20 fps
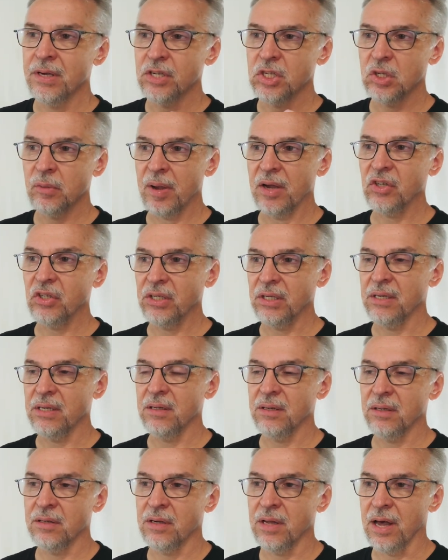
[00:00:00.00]

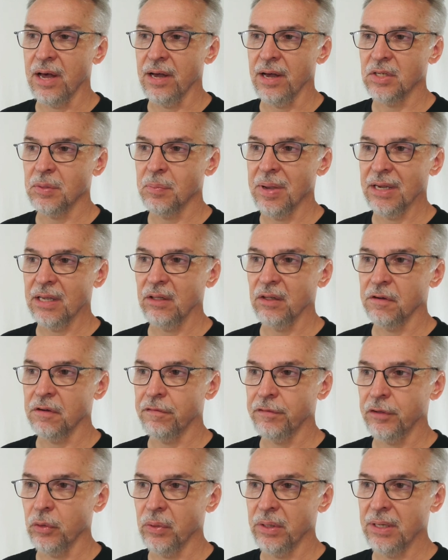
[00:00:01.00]
especially to make it look
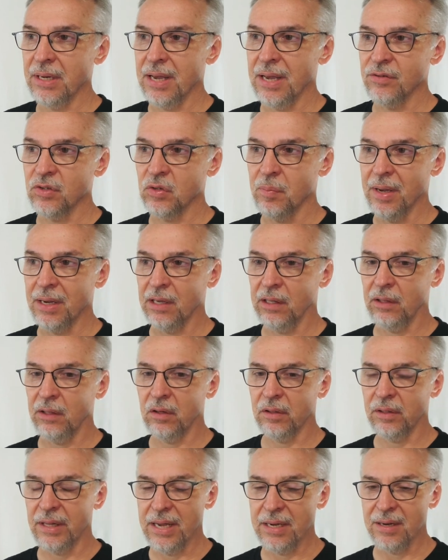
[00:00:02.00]
fluid and to make it
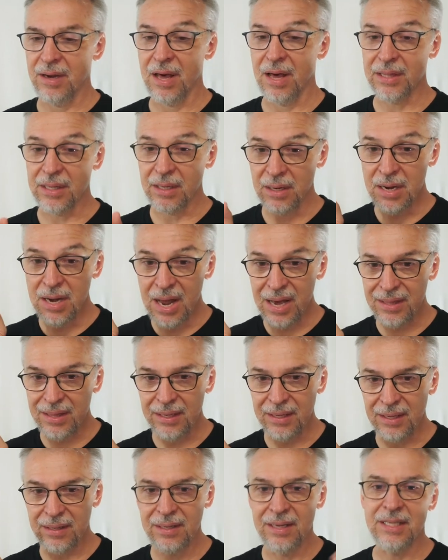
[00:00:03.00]
look like
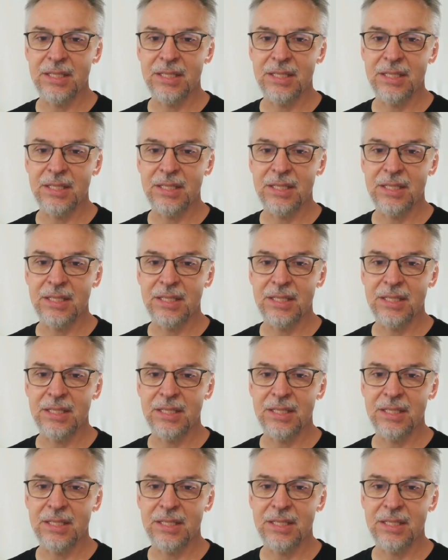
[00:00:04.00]
nothing.